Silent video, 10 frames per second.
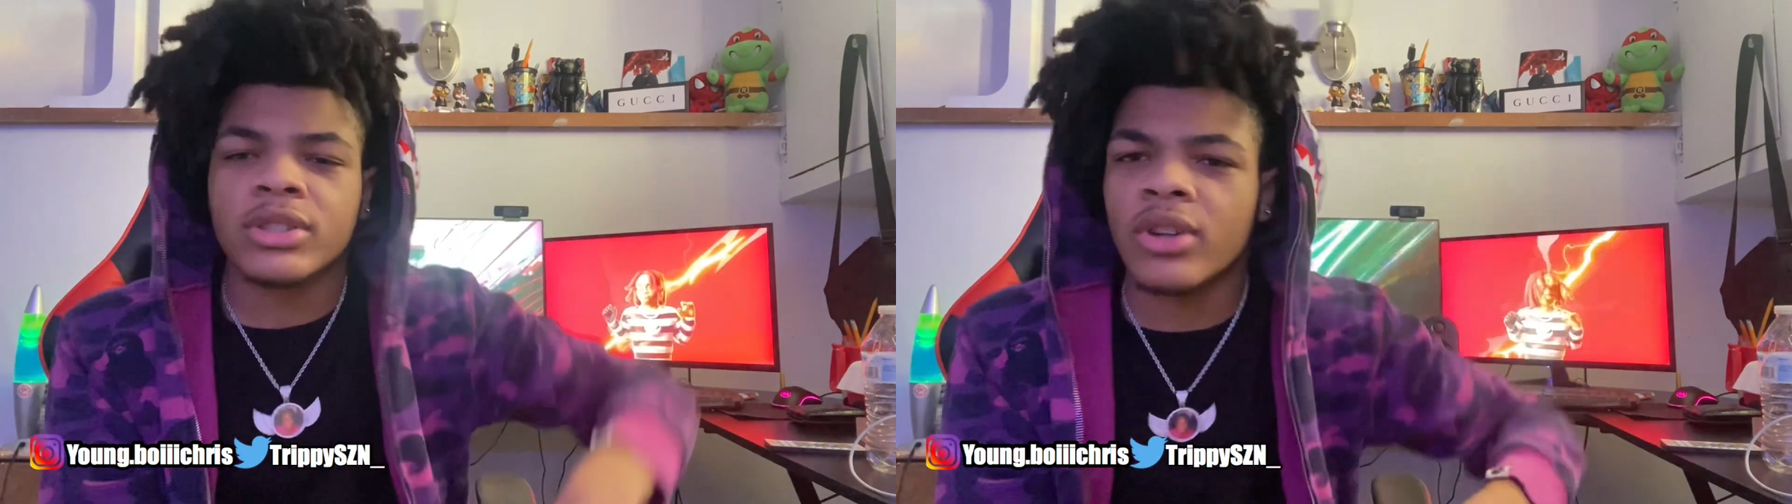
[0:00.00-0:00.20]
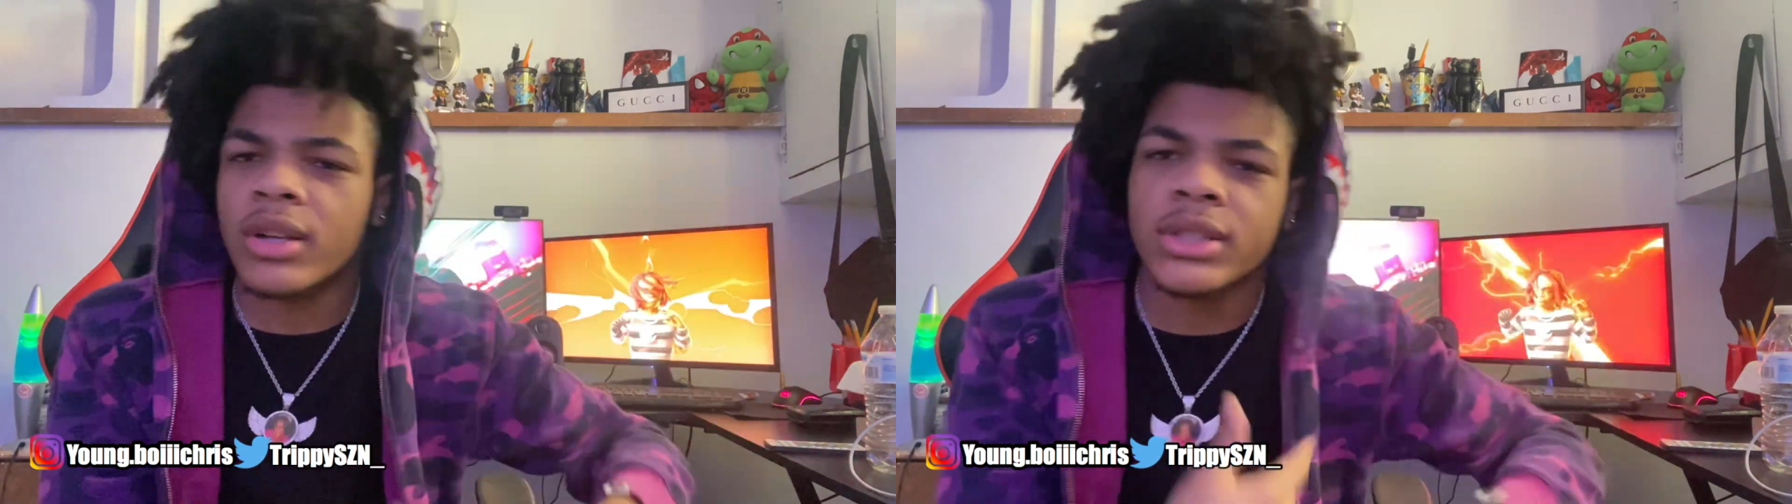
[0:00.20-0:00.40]

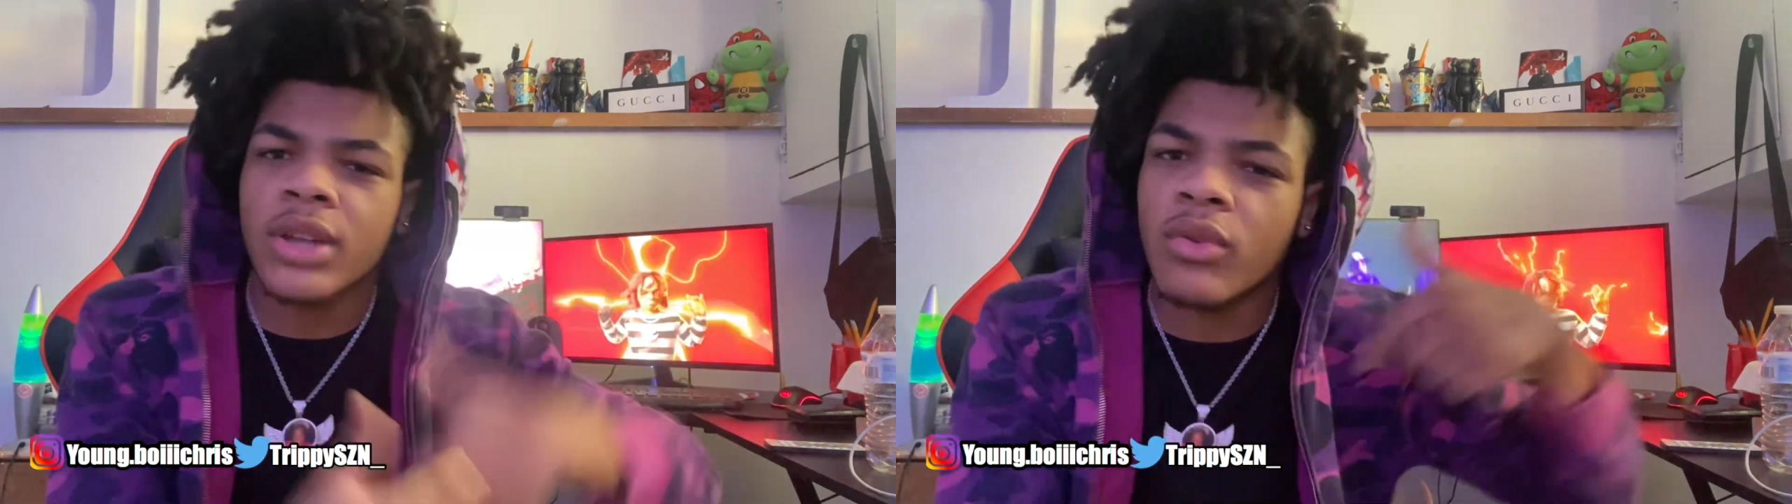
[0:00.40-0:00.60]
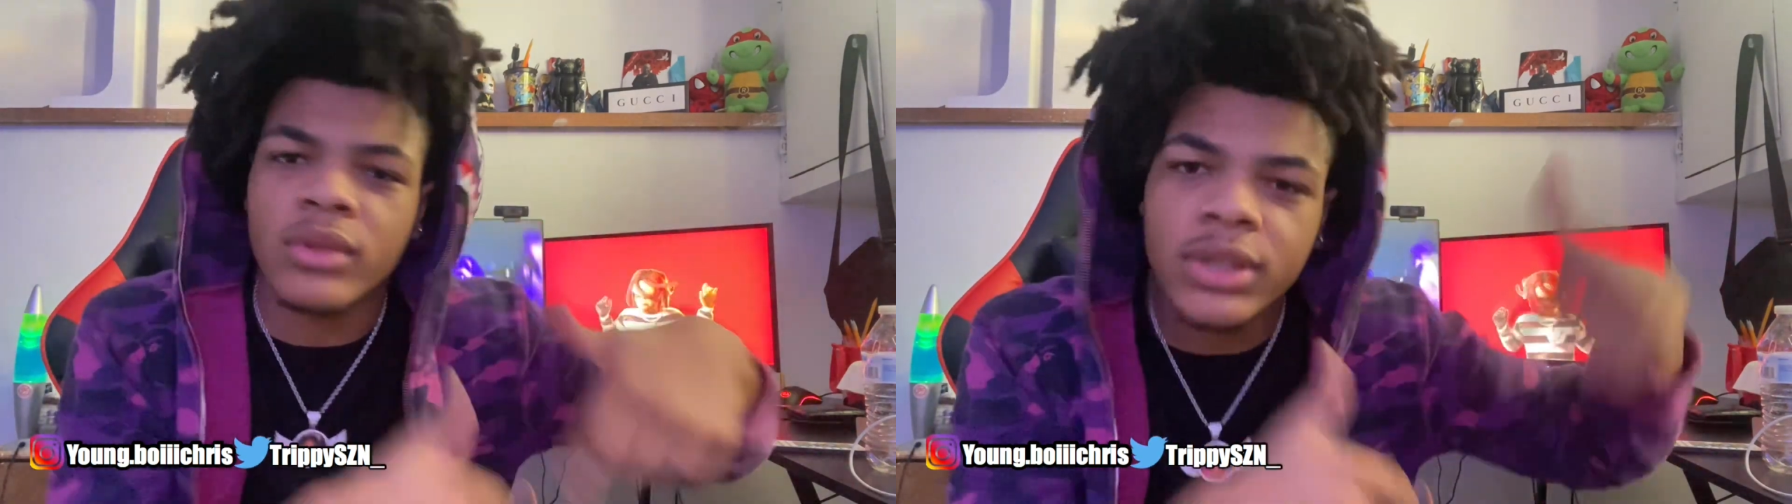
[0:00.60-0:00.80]
Y'all just
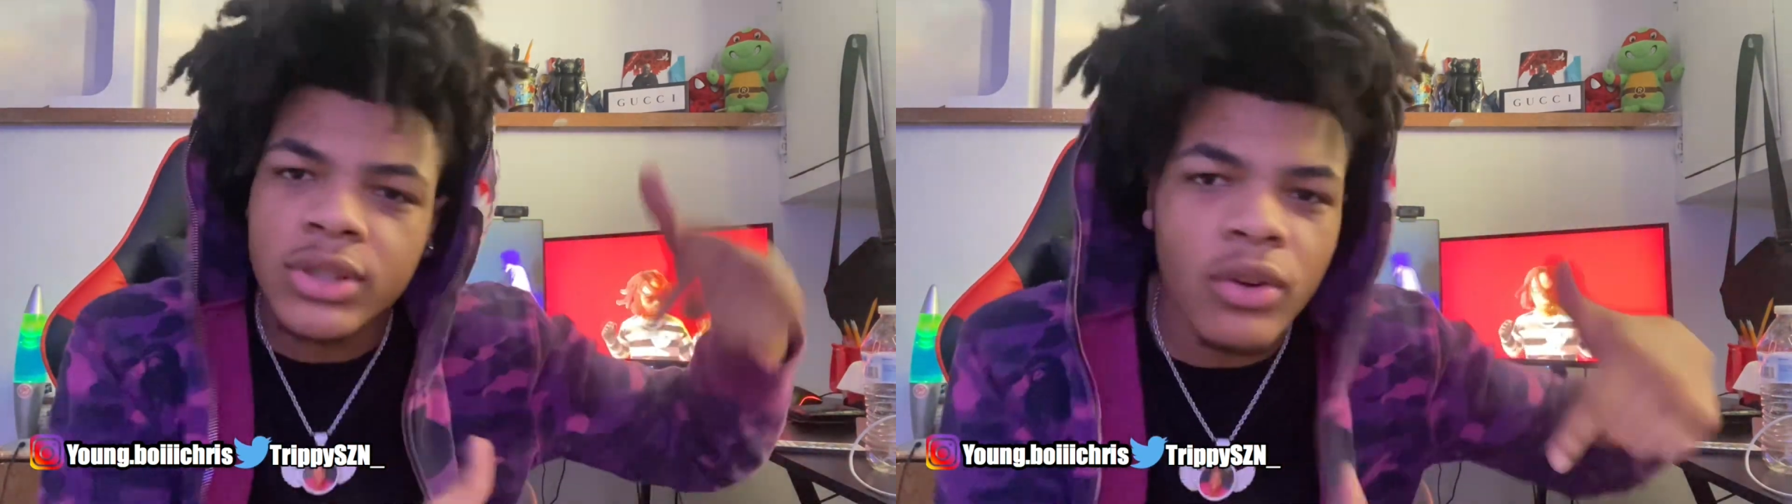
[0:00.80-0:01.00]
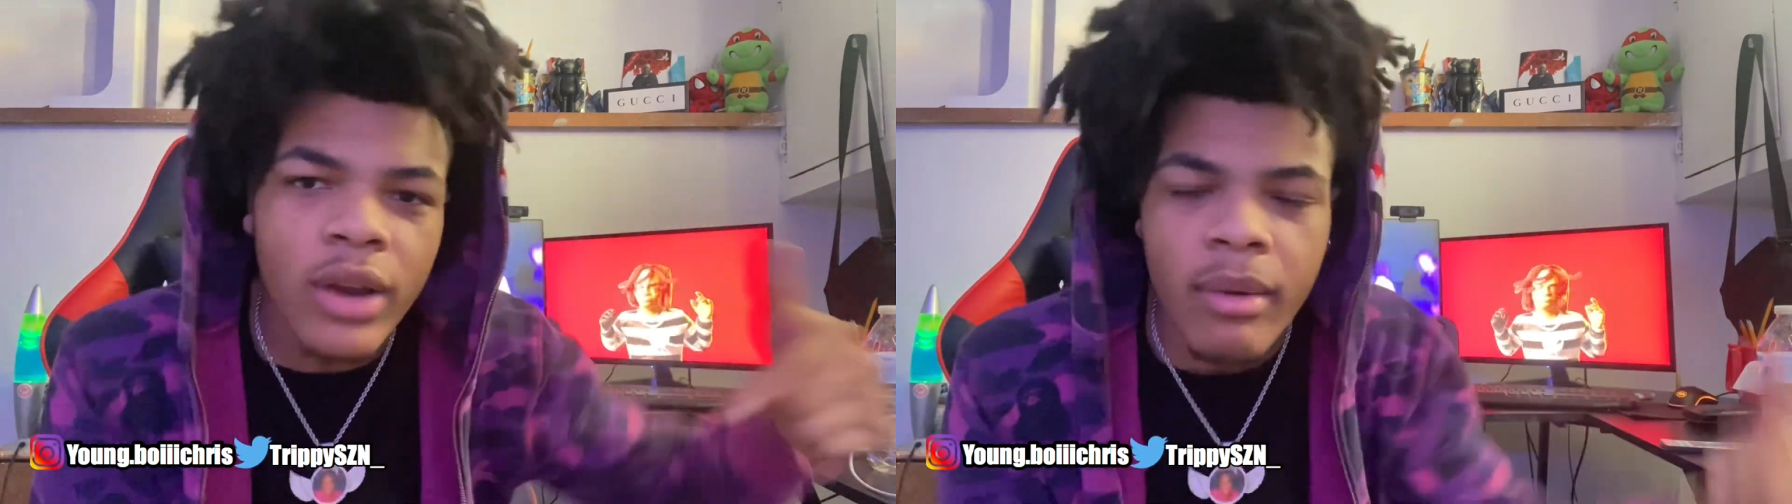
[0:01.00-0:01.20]

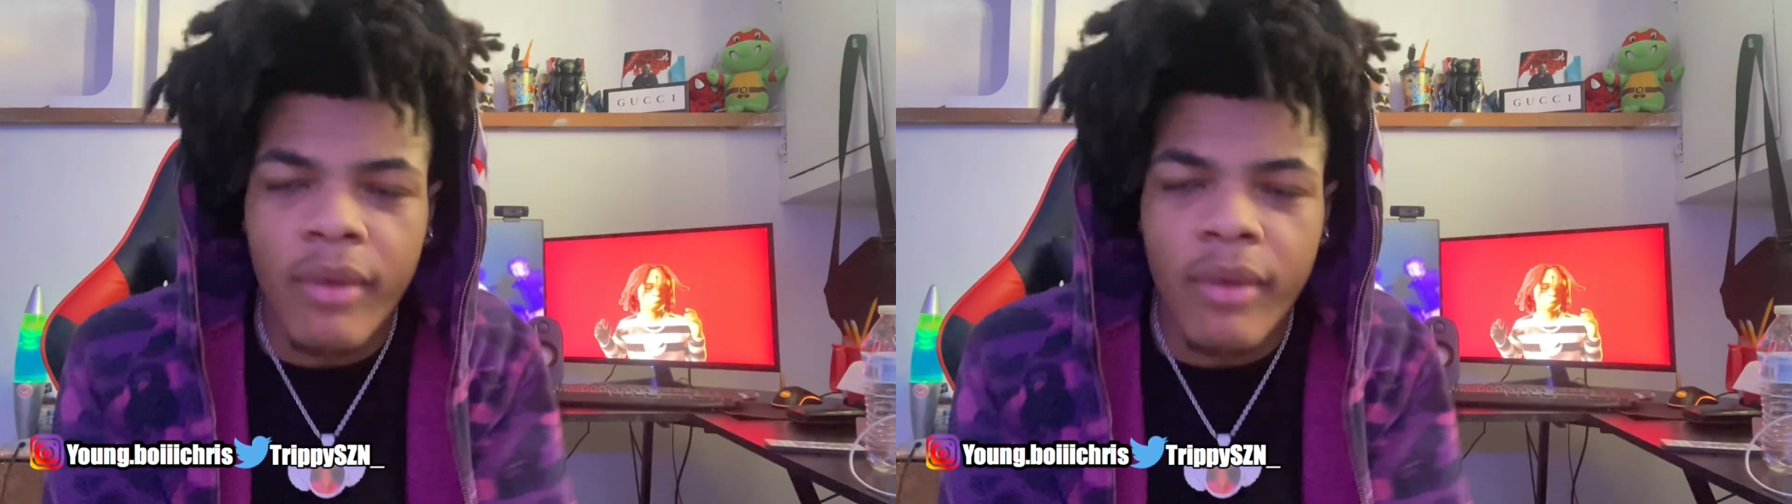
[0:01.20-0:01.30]
go down my